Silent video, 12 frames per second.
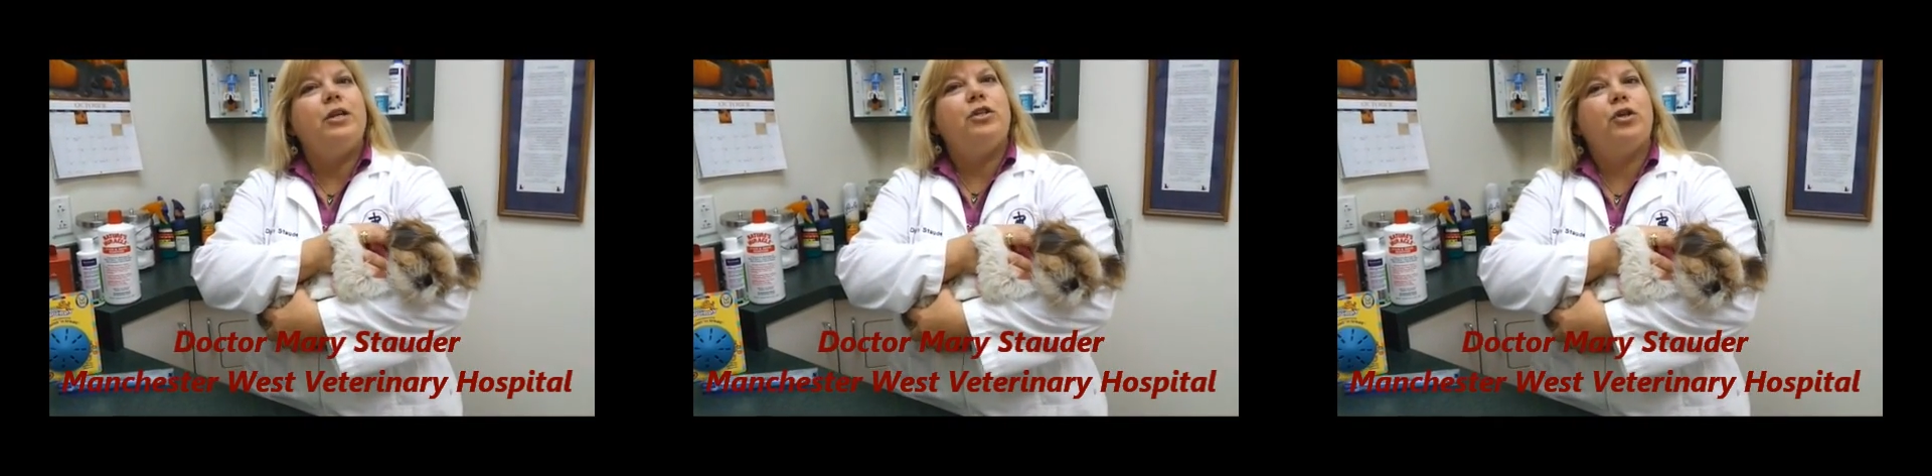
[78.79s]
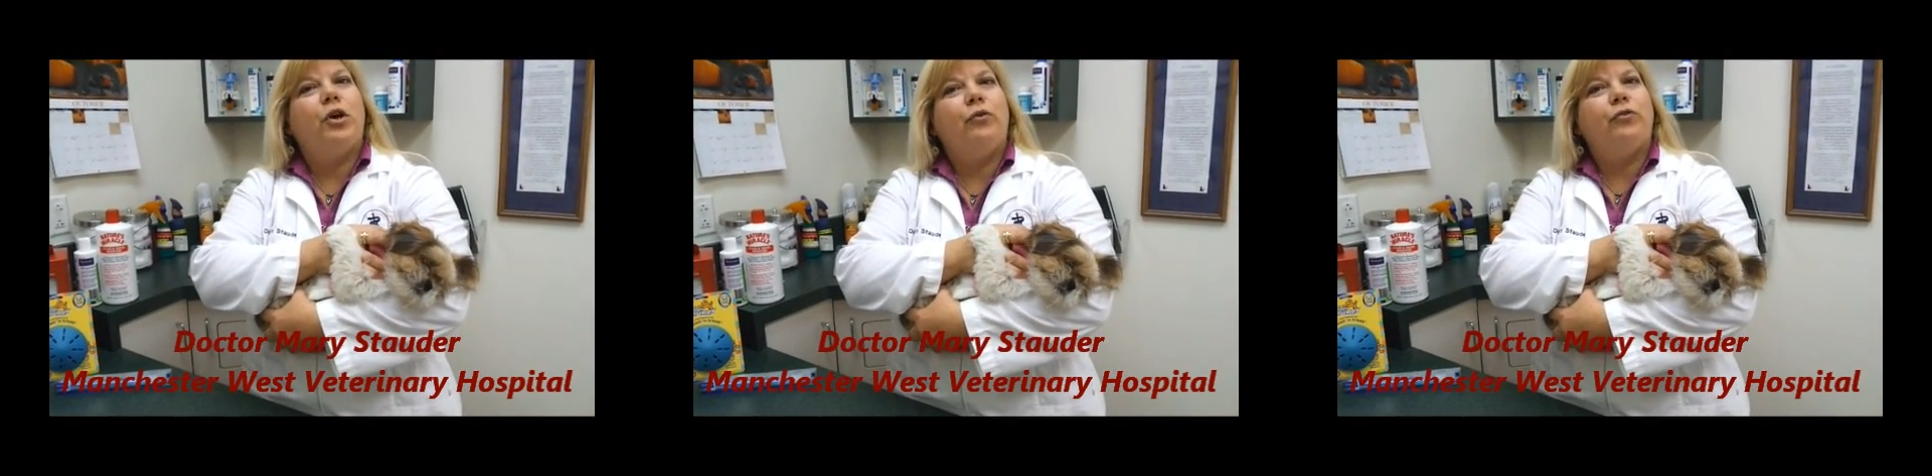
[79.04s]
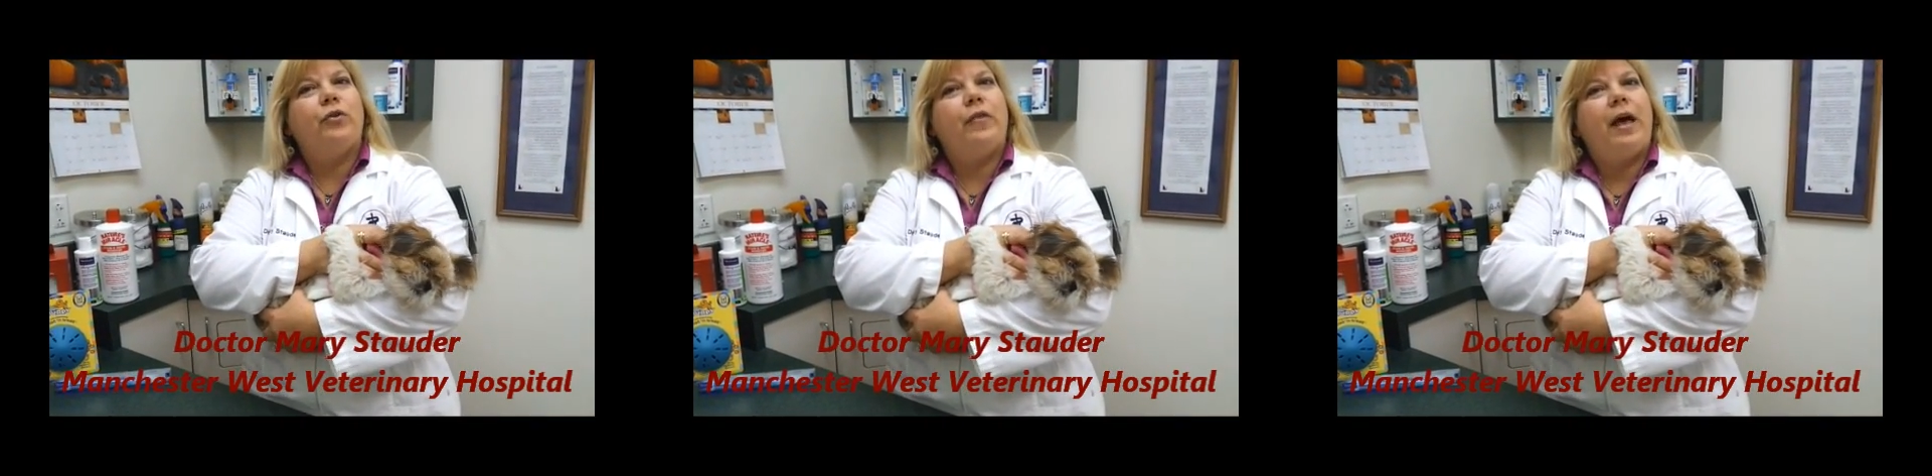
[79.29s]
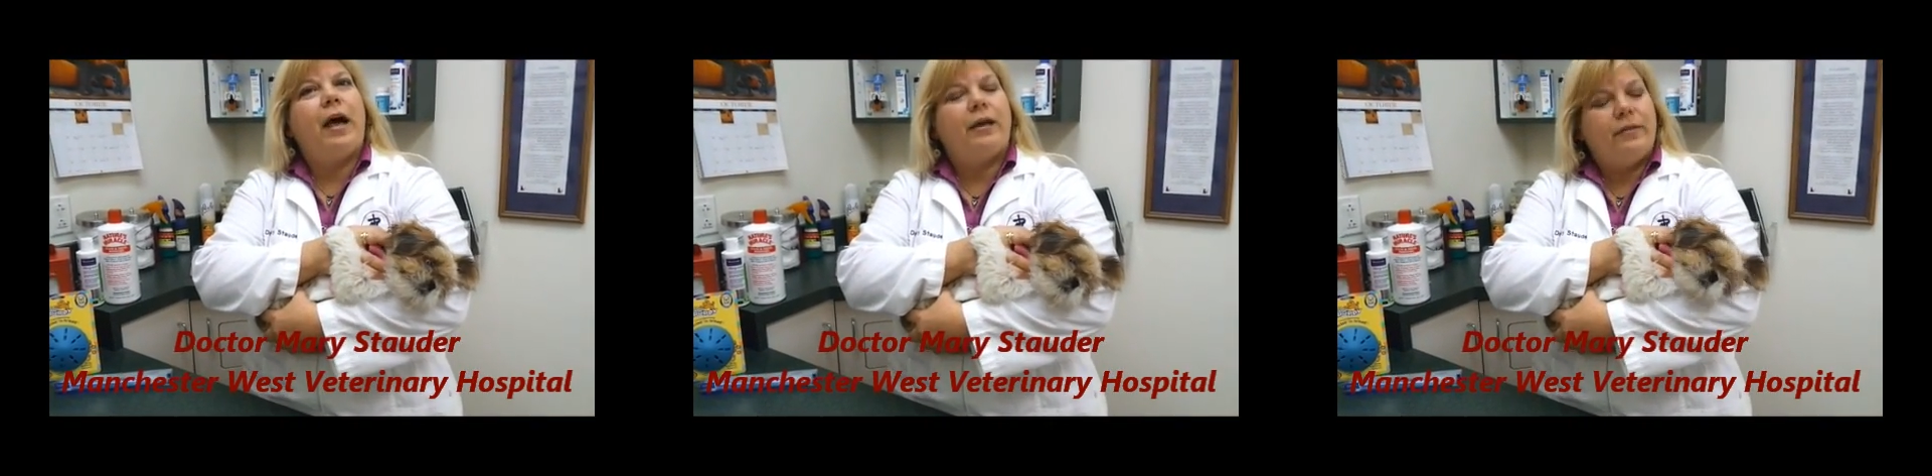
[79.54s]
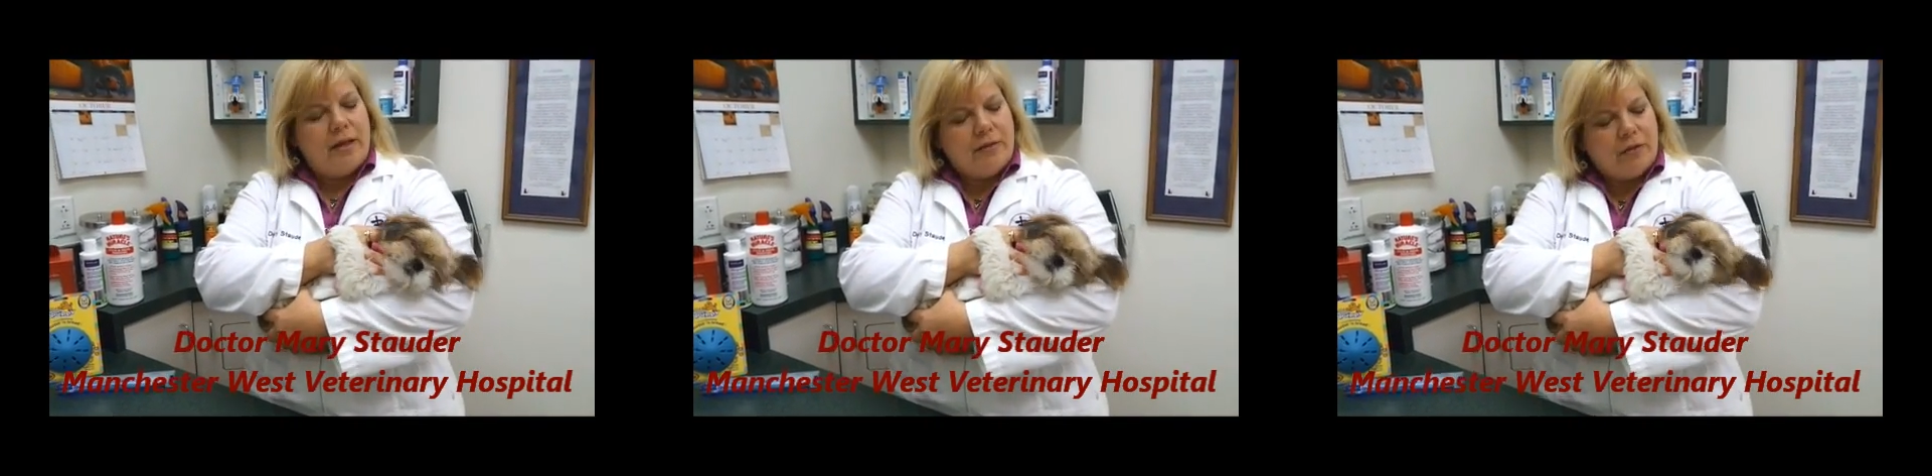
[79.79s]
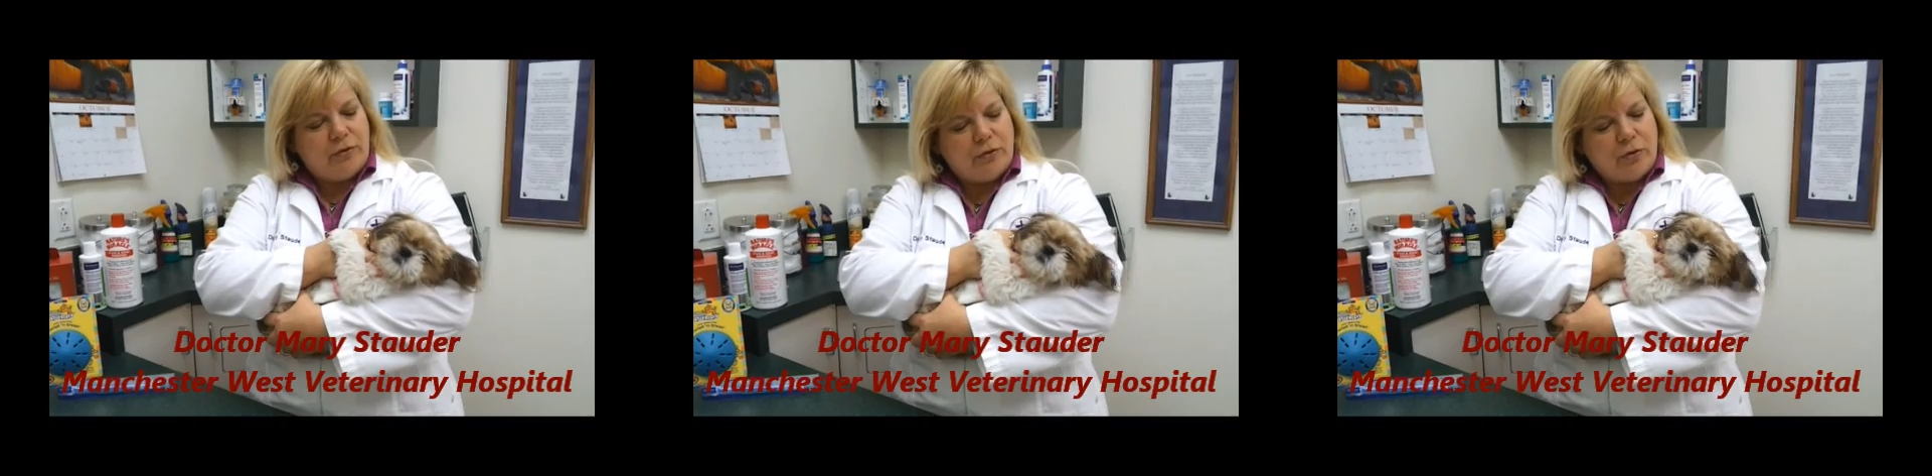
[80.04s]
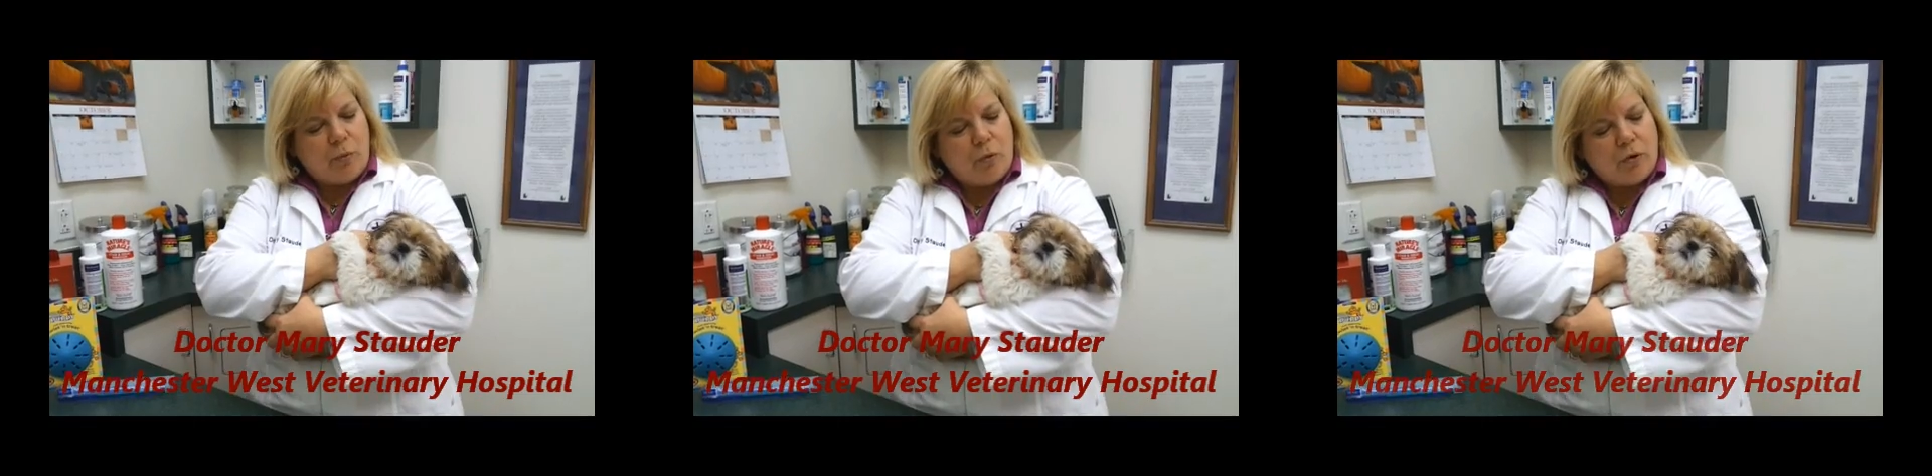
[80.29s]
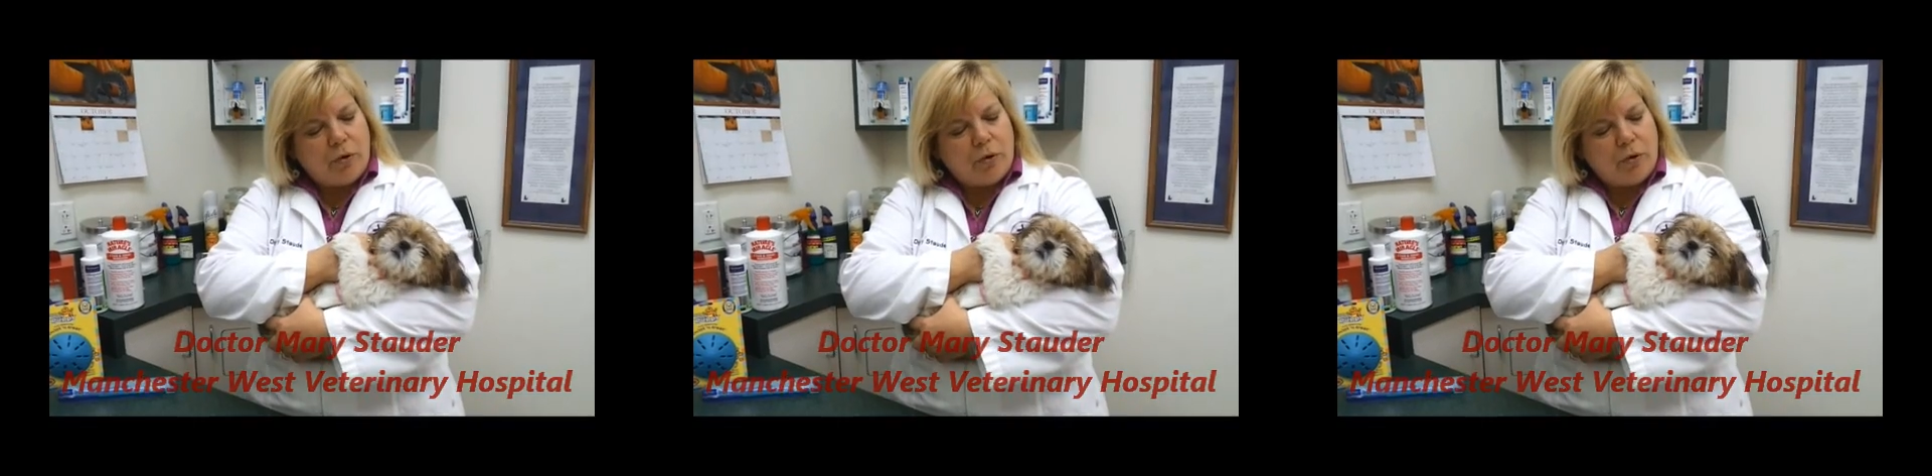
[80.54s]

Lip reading: It shows her that this is a